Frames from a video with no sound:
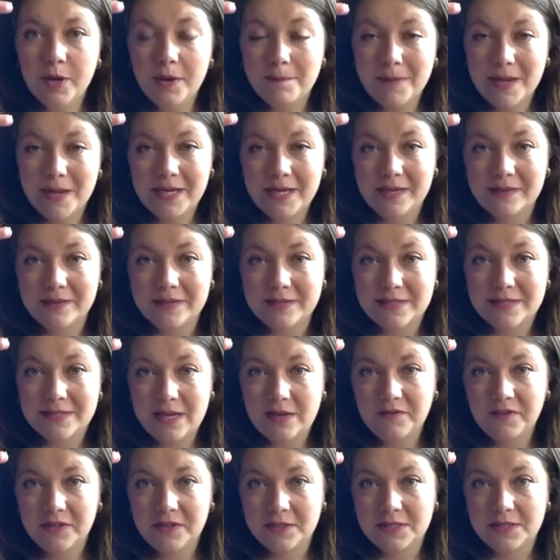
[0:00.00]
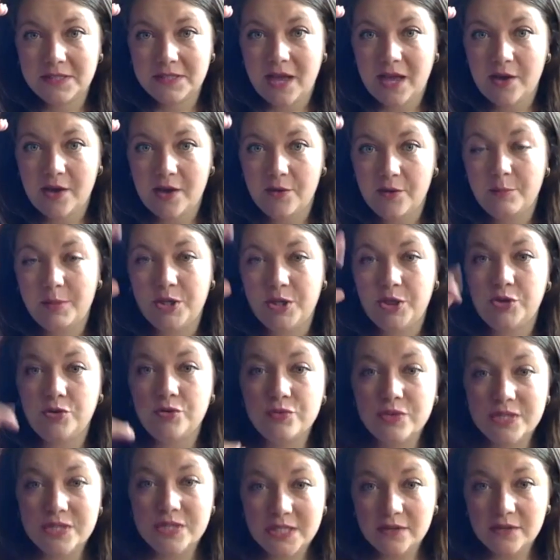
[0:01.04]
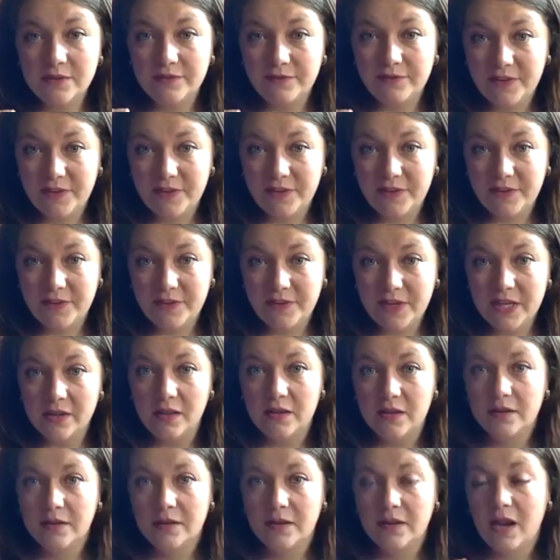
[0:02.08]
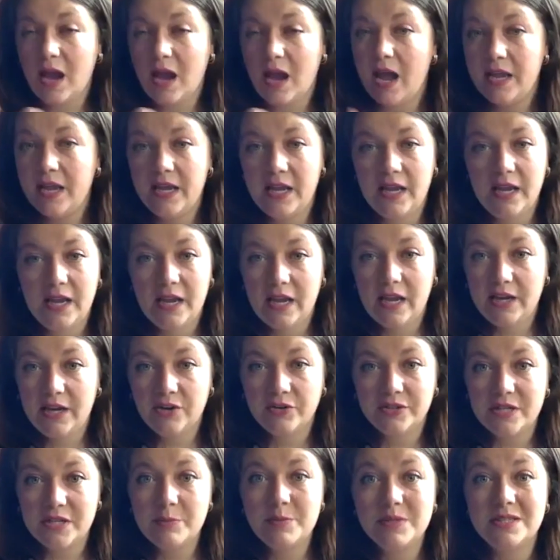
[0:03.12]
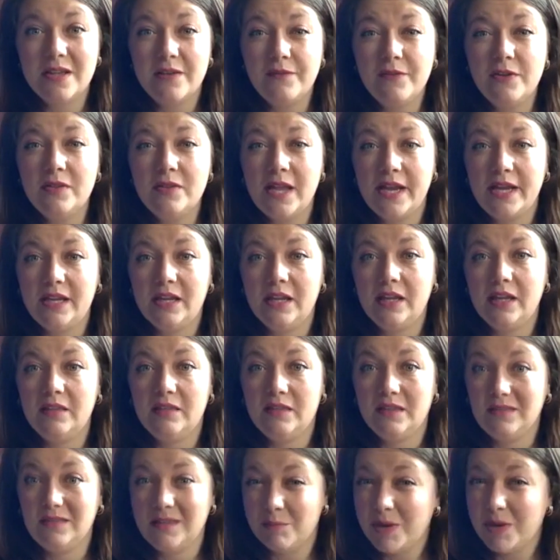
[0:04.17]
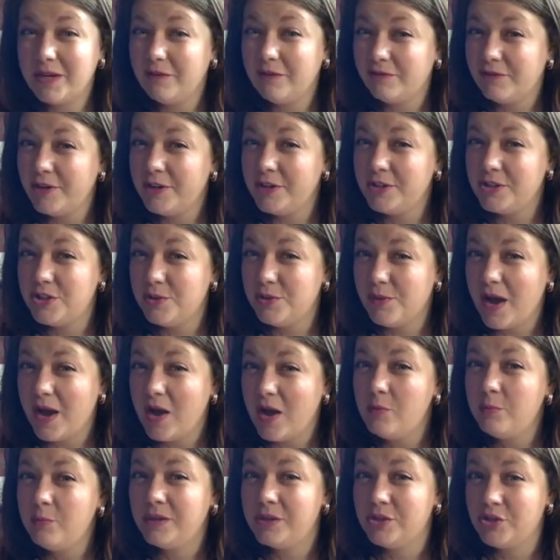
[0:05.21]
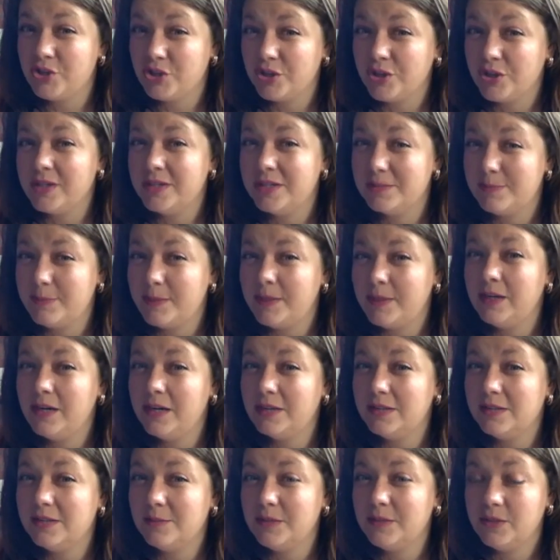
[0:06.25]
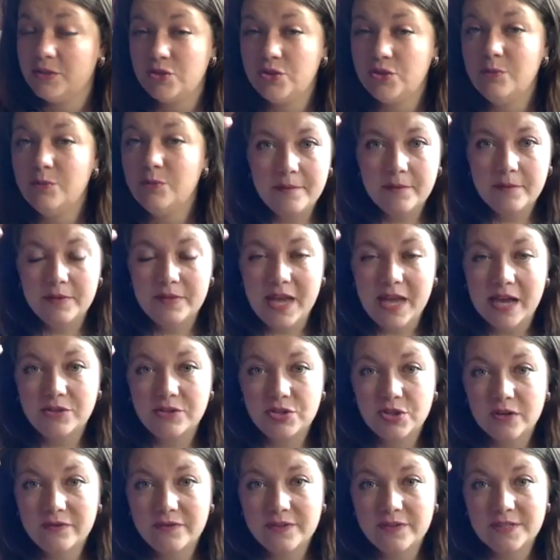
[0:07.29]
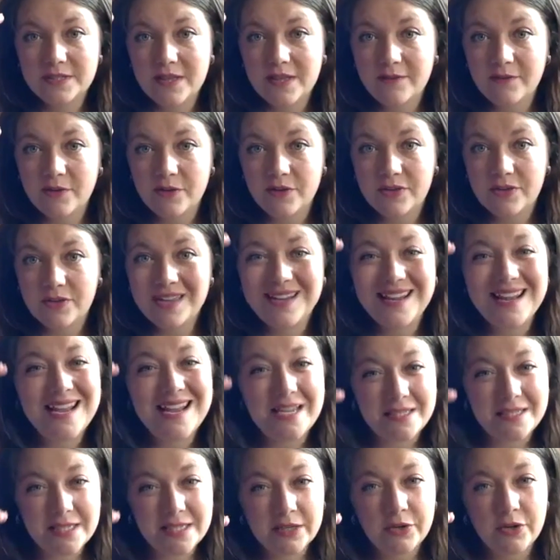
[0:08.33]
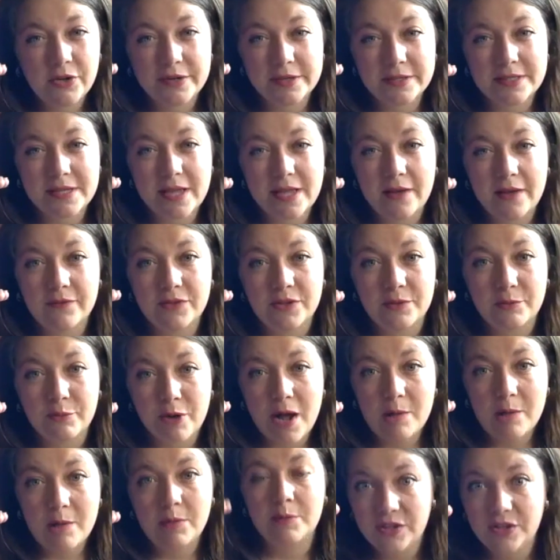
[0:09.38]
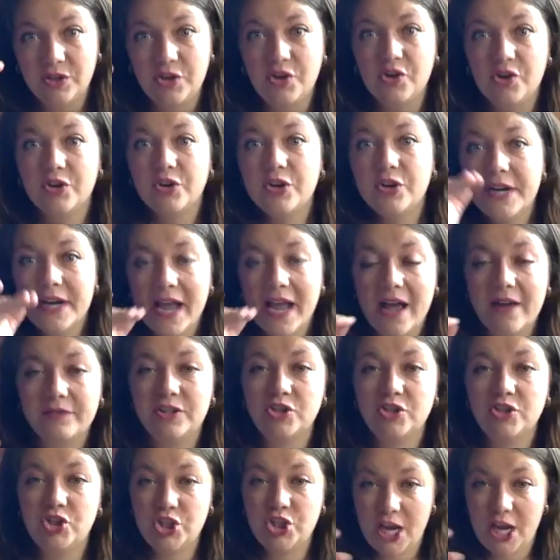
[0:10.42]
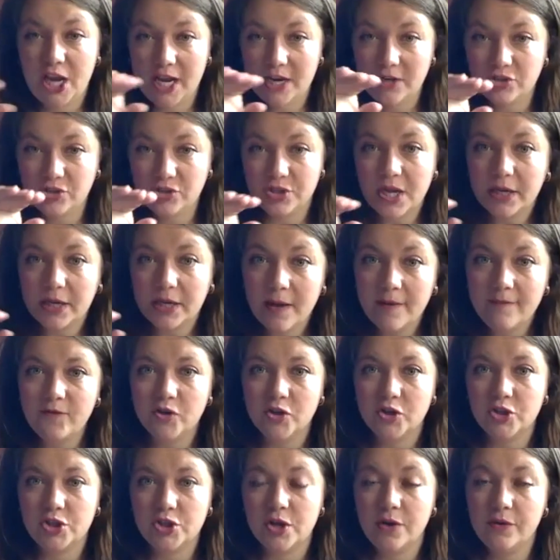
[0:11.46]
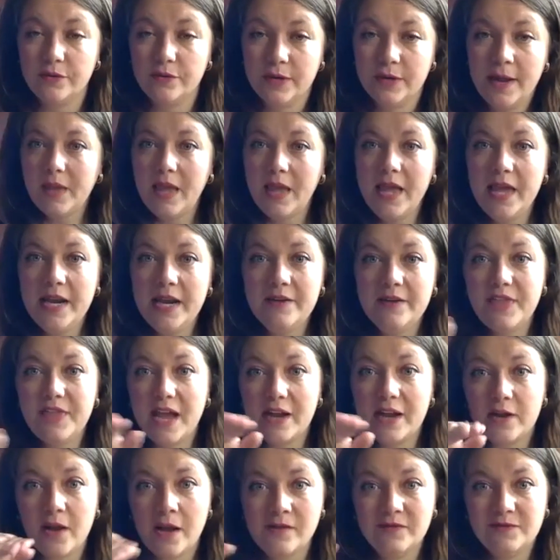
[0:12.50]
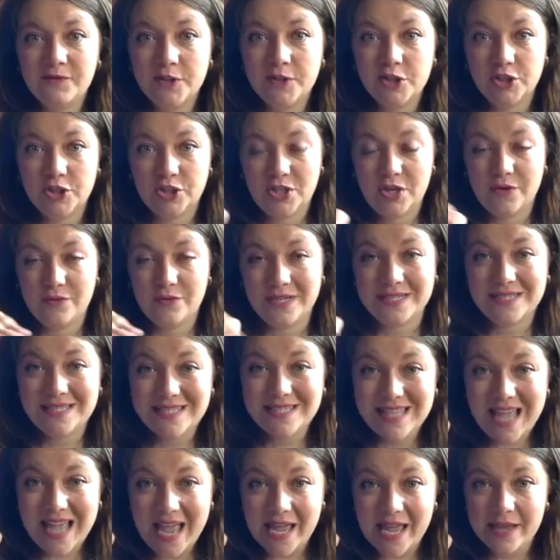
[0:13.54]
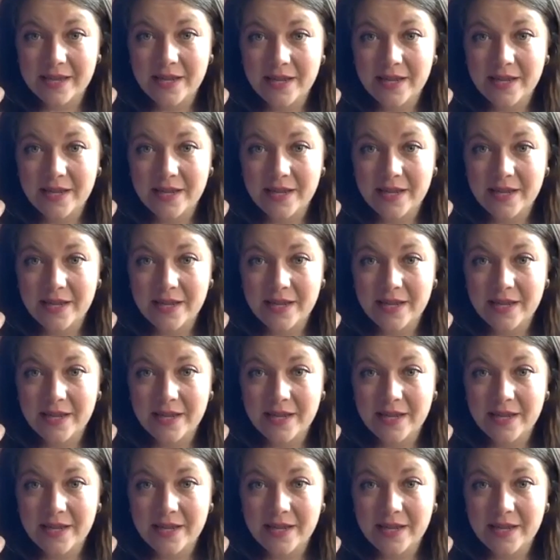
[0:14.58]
money in the savings account, but you still feel at your deepest level that the money freaks you out because you're going to spend it on something stupid, that surface level thing isn't going to solve the problem. You're going to have to change that comfort zone. And if that comfort zone is set